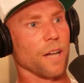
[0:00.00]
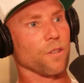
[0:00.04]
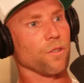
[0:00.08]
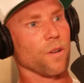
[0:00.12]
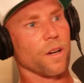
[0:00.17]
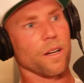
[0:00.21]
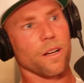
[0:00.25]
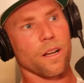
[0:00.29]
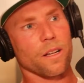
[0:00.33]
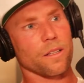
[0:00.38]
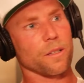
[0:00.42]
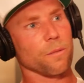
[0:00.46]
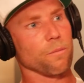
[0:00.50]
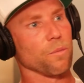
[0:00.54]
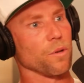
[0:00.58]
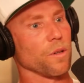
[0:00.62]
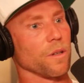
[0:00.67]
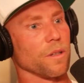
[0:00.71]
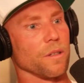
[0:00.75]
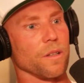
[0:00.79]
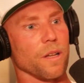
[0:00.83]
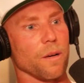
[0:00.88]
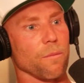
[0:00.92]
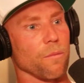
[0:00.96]
I try not to
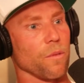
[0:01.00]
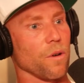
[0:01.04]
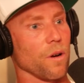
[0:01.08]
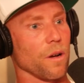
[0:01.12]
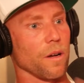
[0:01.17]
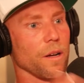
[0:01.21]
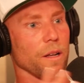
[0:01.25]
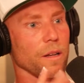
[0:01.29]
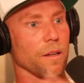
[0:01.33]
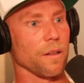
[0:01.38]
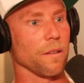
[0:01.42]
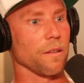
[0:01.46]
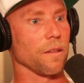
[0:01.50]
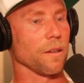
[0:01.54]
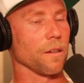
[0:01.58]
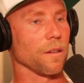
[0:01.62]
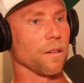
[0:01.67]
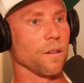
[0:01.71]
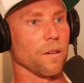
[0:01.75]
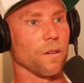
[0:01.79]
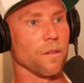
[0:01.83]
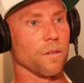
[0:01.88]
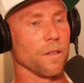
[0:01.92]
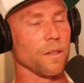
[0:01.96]
put a number on
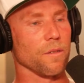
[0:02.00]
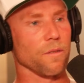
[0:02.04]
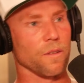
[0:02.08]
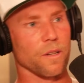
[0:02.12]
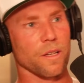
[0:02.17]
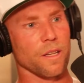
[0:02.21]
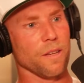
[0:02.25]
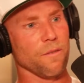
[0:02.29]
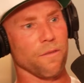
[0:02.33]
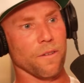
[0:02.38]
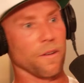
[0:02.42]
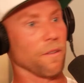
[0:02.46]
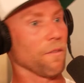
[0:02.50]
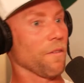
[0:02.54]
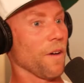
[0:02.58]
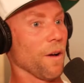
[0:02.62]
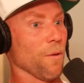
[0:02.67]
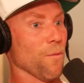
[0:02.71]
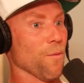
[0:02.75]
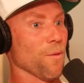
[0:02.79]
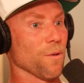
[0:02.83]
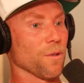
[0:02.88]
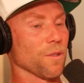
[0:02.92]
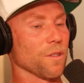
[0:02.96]
anything. You know, even if
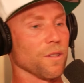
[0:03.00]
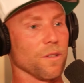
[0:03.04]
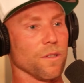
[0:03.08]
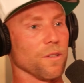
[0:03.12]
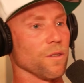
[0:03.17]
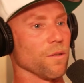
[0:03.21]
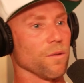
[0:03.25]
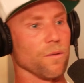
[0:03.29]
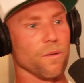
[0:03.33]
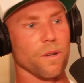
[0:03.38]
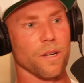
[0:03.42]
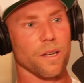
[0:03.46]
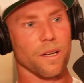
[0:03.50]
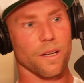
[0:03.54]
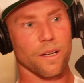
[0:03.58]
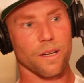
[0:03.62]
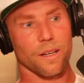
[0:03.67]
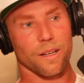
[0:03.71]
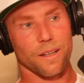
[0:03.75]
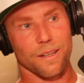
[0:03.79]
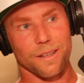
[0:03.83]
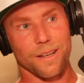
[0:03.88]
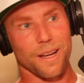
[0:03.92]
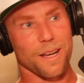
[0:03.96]
I were to do
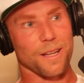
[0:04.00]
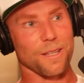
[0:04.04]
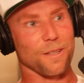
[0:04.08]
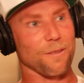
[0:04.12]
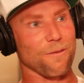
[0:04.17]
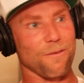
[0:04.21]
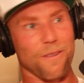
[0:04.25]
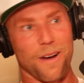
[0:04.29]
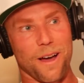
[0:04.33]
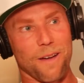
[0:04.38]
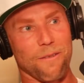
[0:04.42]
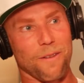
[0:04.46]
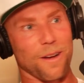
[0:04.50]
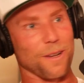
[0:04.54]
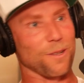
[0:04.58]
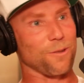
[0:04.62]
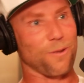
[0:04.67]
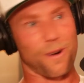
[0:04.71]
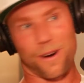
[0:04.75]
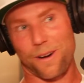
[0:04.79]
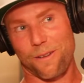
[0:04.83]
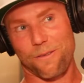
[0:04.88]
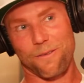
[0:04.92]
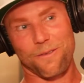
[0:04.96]
a 9 to 5, I
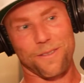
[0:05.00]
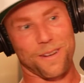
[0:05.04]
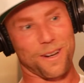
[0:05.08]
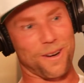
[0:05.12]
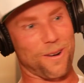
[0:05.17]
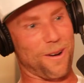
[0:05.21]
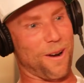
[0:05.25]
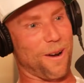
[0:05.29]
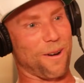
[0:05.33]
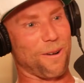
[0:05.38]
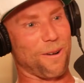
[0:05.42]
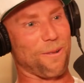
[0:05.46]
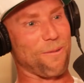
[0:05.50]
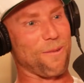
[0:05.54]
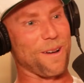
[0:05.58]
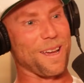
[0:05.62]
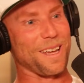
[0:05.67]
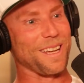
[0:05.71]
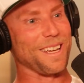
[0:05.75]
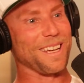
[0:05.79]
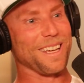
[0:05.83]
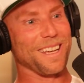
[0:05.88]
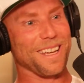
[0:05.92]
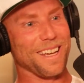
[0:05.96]
try to figure out a
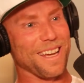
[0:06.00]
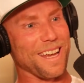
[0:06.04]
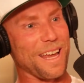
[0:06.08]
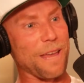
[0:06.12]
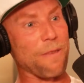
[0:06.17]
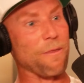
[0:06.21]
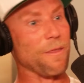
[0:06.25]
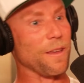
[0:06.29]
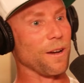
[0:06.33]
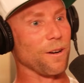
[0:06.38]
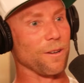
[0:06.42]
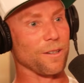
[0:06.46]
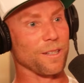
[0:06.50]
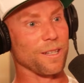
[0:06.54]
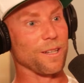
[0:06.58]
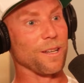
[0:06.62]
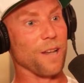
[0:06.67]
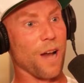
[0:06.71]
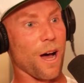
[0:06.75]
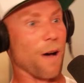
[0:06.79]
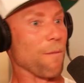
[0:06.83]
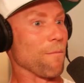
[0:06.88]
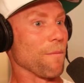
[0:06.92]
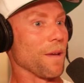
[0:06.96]
way in there to
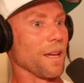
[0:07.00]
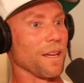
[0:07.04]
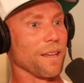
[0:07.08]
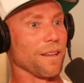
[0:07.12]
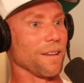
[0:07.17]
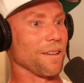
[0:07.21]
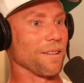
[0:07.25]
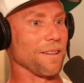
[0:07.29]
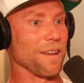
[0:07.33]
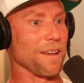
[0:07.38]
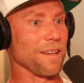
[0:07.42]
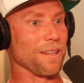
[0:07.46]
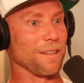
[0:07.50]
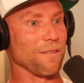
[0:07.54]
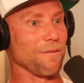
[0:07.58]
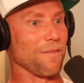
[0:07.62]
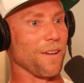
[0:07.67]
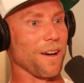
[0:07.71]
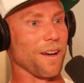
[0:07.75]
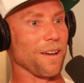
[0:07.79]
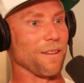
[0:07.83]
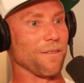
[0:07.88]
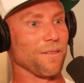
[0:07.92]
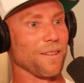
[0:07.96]
not make it a 9 to
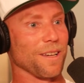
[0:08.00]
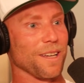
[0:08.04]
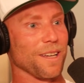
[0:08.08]
5.